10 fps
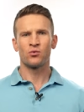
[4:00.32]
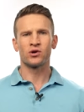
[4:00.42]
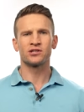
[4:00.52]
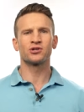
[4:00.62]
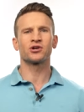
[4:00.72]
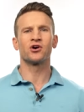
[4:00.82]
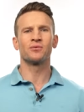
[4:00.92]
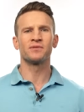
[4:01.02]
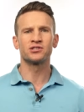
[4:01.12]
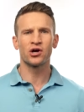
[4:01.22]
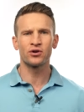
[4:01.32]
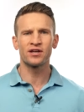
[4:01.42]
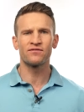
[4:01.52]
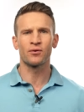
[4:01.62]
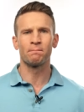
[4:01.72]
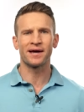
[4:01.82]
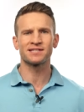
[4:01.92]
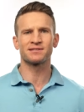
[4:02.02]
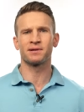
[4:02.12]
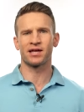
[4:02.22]
where it took home the Tony for
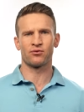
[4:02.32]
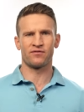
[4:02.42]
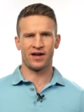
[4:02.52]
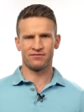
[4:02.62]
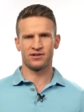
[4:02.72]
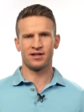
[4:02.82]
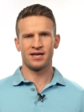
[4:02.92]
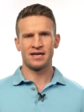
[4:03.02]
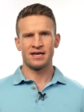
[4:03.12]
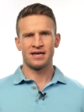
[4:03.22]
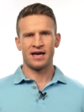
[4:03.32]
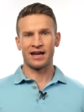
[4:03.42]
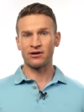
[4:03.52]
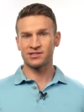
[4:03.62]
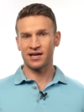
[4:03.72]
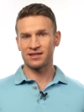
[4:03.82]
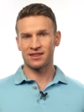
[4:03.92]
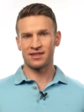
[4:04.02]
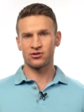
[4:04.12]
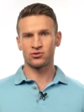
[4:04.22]
Best Play Revival. And outside the
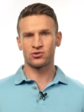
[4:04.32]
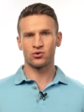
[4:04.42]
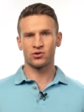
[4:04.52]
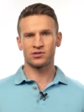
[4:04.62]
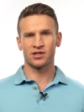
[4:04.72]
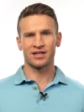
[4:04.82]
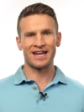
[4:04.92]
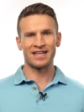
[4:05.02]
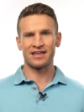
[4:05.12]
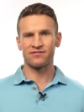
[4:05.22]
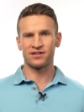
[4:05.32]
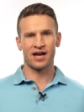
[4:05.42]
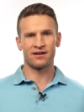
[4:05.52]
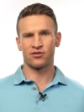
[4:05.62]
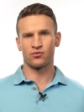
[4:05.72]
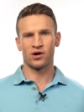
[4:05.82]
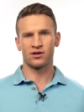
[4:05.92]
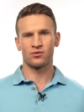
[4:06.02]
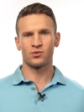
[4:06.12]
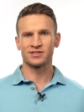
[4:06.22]
theater doors on any given night of the
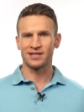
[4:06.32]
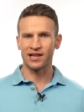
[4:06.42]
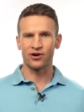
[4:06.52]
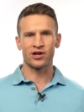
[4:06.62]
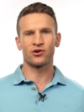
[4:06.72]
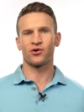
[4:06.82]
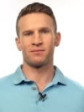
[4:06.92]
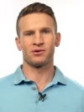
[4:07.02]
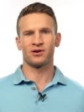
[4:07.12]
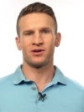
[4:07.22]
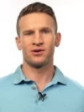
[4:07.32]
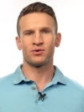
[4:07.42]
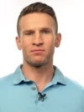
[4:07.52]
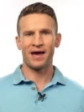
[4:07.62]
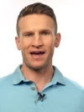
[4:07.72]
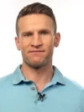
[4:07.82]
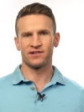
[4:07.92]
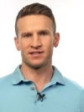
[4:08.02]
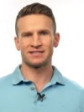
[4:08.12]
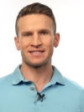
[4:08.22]
run was Larry Kramer with
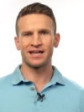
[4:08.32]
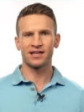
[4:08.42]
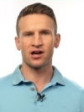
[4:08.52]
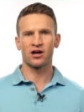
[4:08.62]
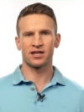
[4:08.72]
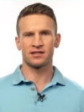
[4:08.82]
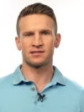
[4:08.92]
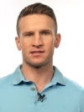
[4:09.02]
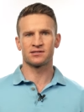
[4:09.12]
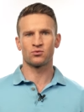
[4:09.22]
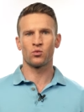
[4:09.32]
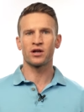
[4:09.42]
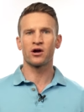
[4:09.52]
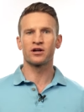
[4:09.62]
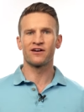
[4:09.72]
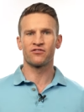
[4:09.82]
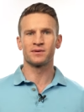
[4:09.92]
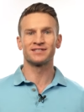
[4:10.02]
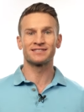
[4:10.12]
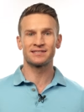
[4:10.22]
pamphlets telling audiences what our
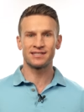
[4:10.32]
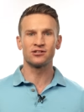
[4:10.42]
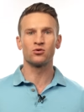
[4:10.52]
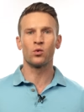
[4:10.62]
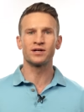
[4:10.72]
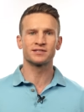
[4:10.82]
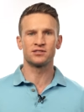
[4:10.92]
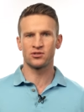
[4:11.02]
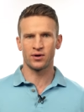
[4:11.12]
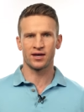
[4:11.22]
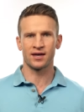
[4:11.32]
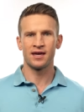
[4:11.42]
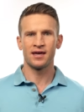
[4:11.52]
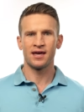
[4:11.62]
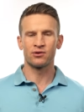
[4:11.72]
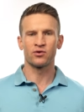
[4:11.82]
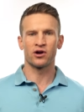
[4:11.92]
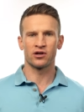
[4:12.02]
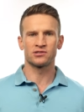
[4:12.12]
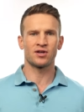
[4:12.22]
government still wasn't doing in
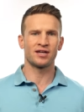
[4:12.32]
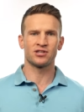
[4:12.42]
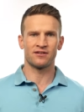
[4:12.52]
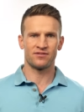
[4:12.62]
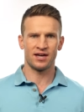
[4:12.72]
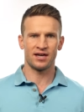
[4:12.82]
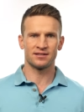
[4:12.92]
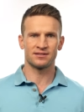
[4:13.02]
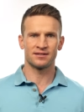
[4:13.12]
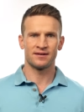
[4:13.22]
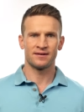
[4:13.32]
regards to HIV-AIDS.